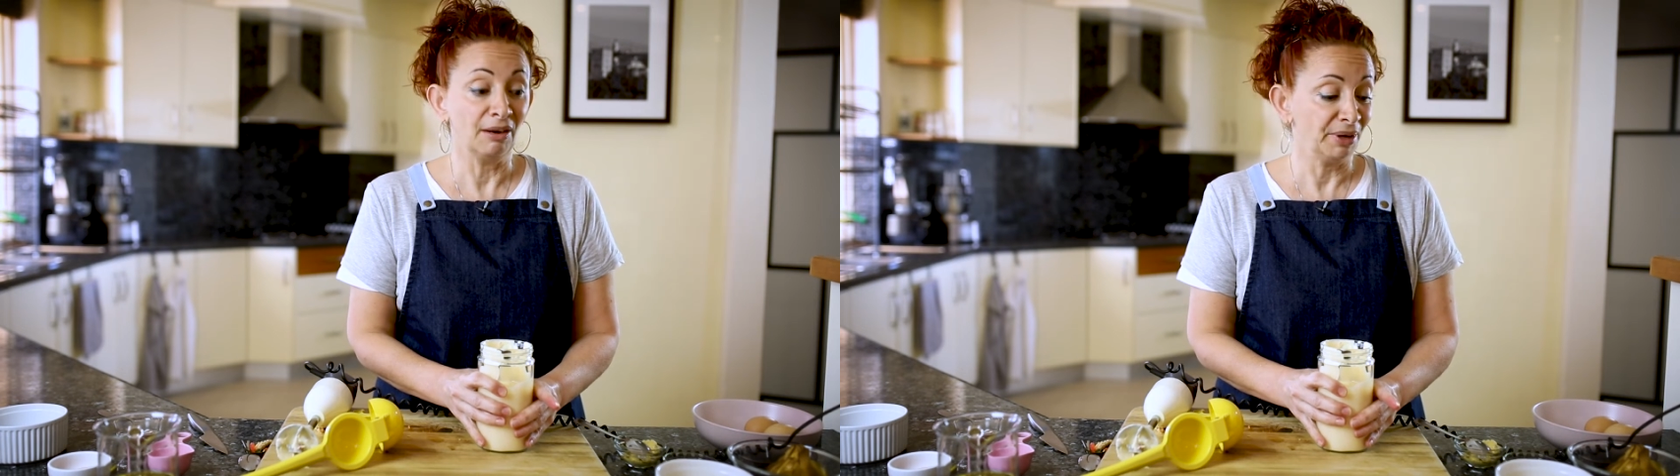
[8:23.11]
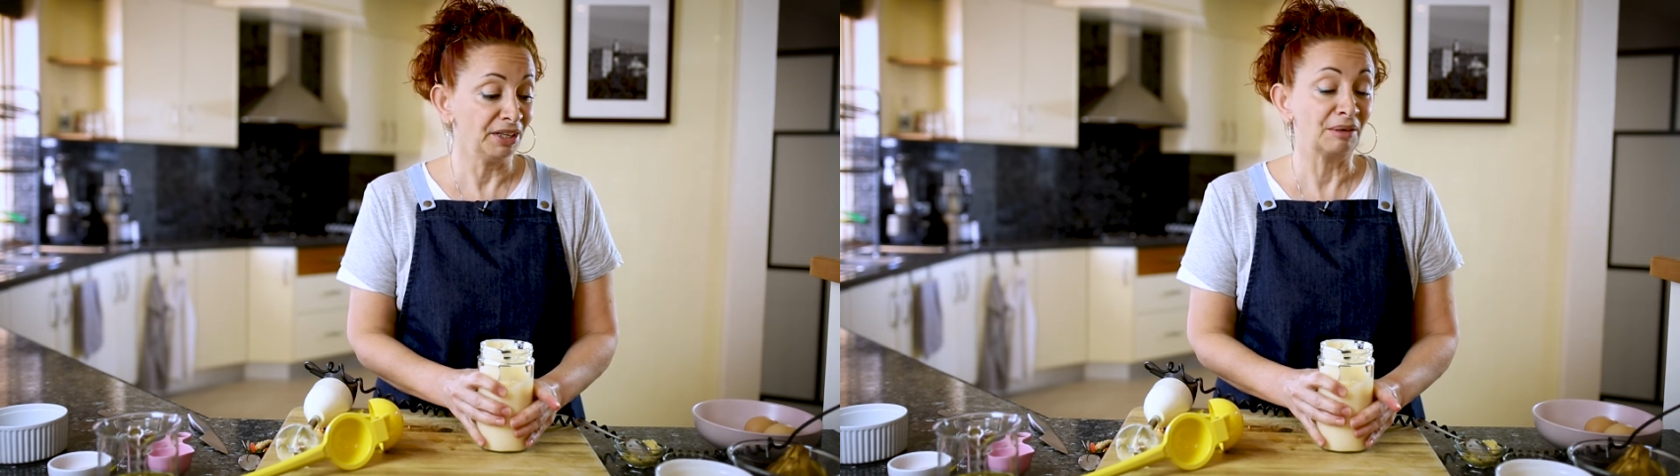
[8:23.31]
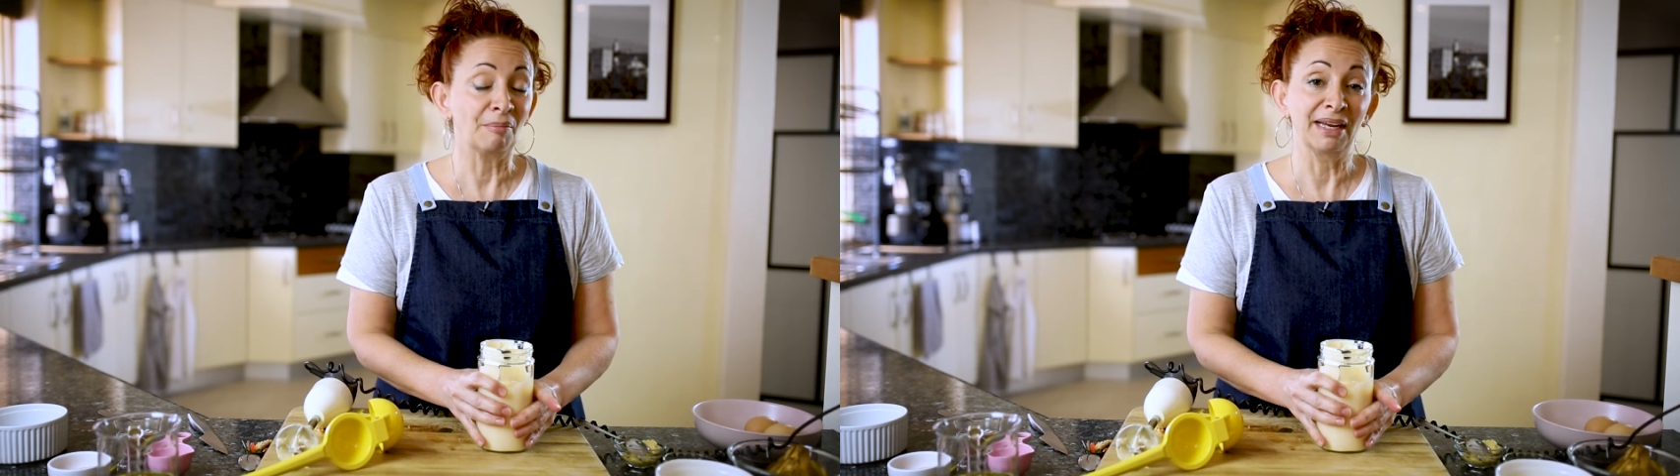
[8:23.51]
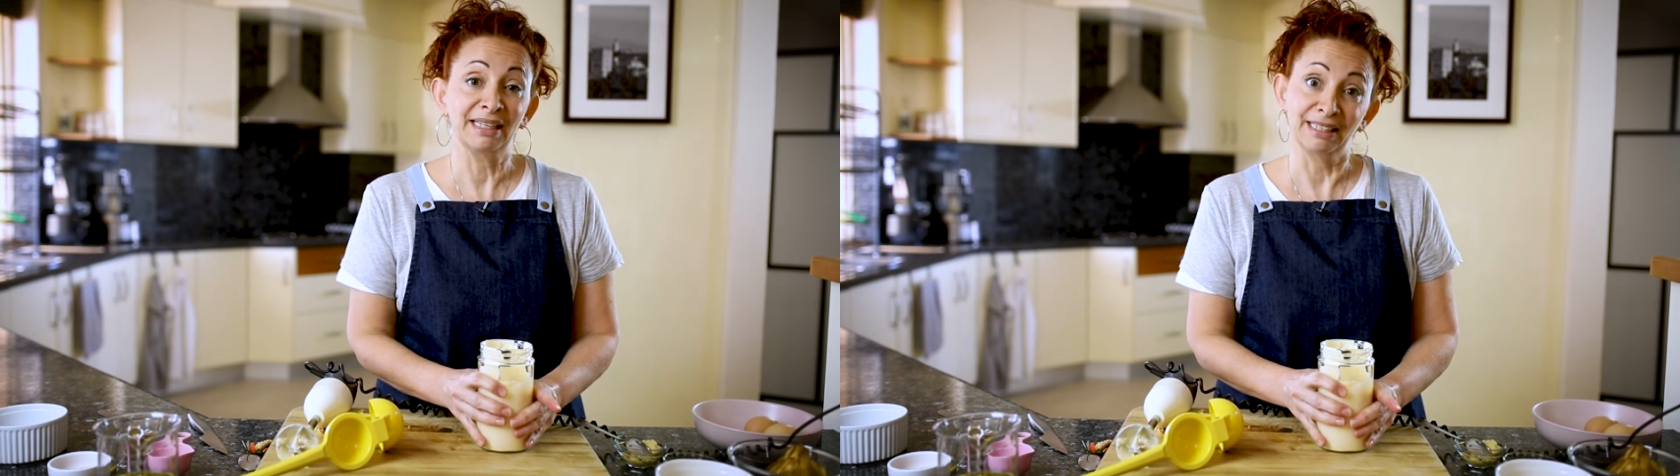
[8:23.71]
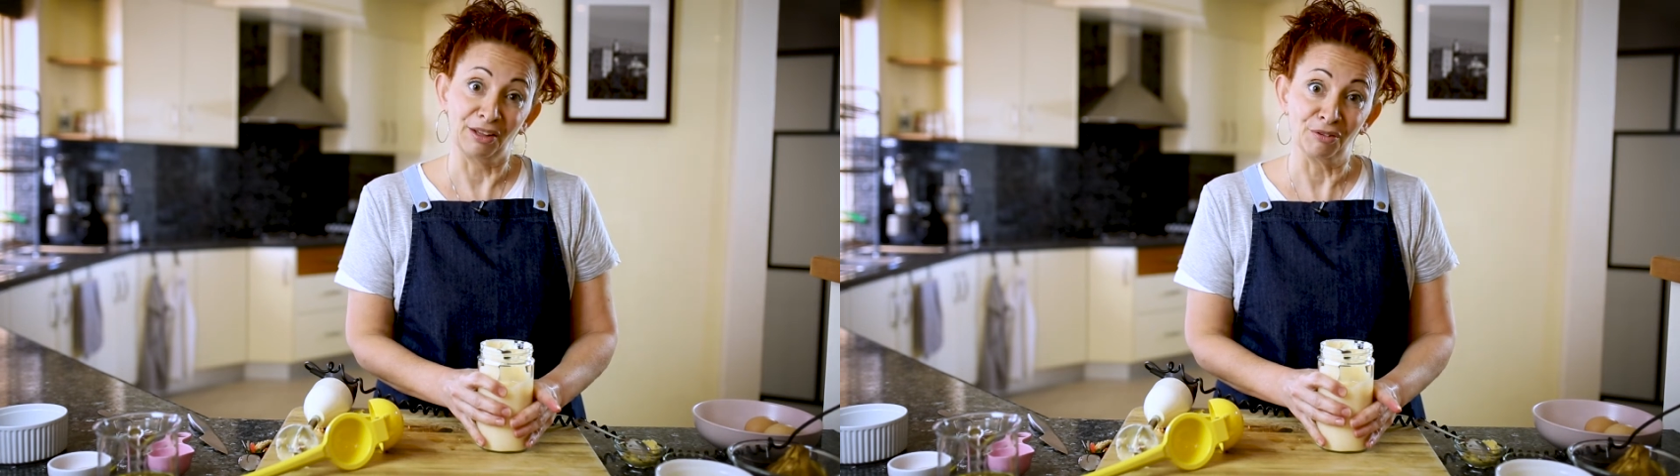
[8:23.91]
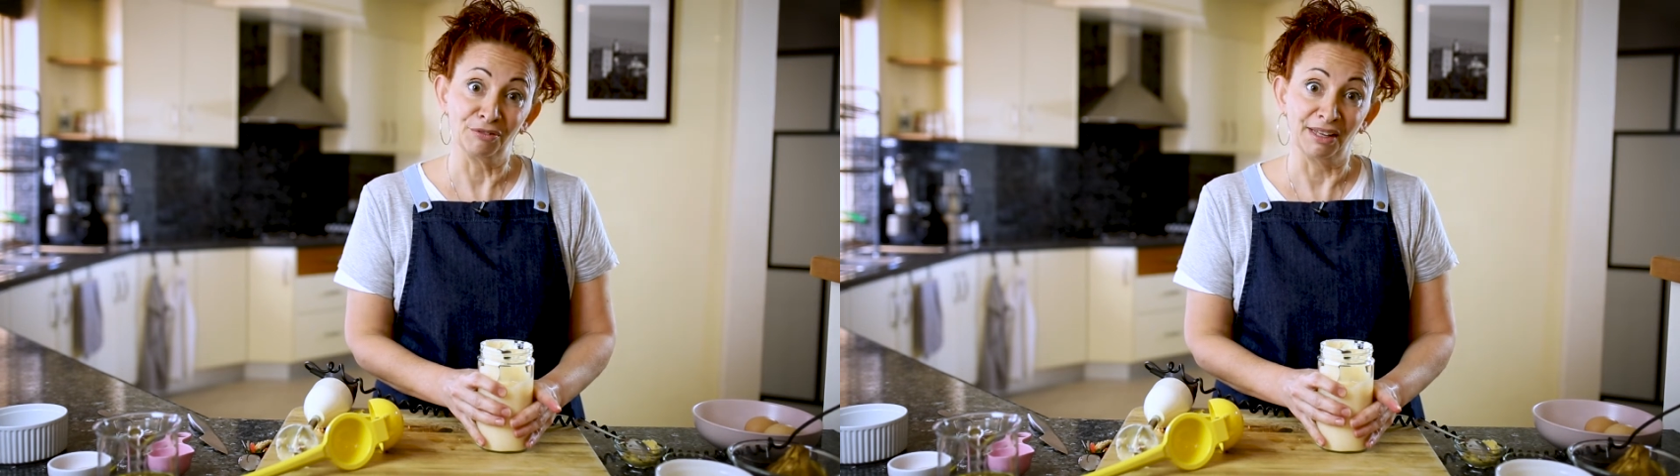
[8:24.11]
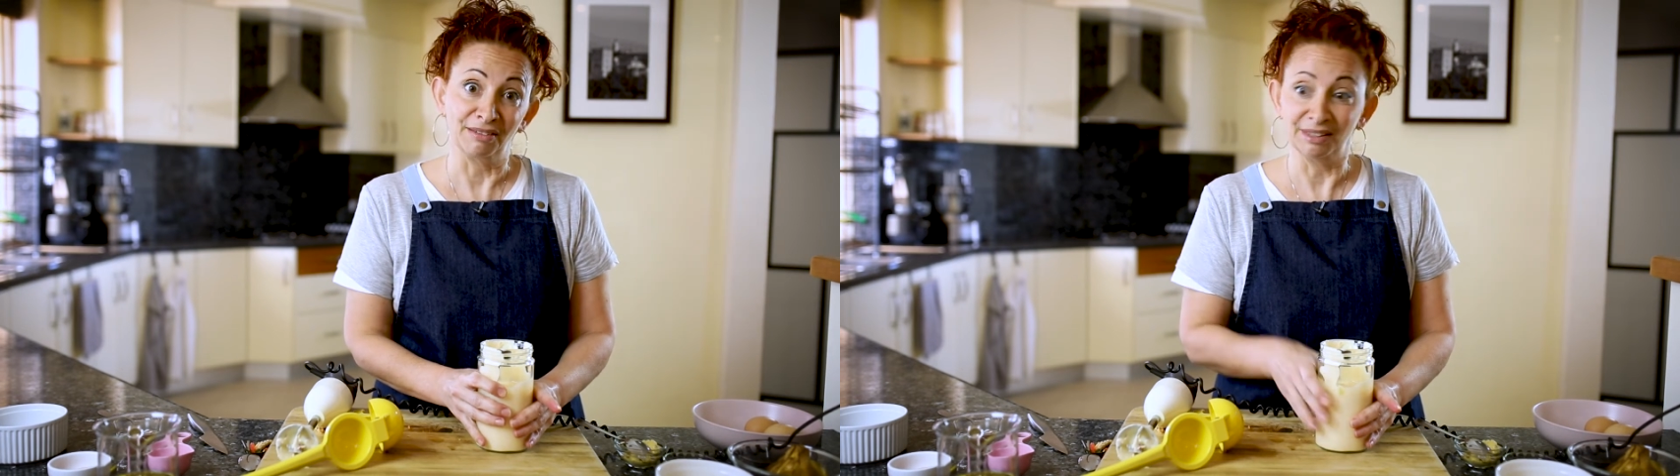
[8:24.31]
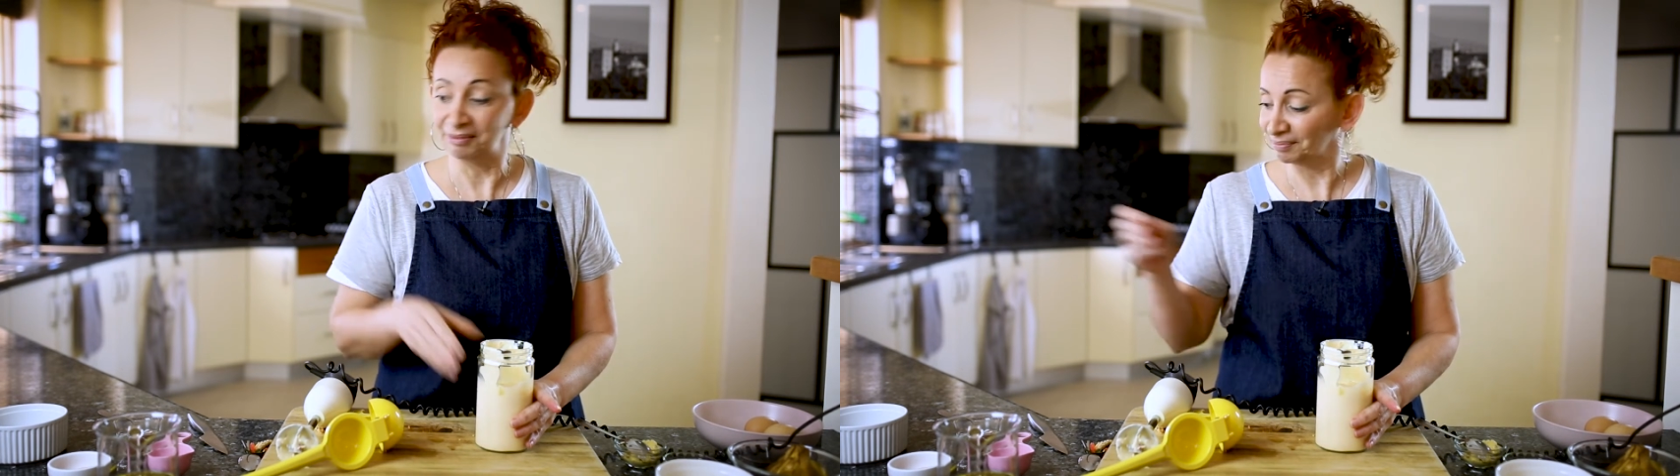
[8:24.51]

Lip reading: and we're going to make another flavour.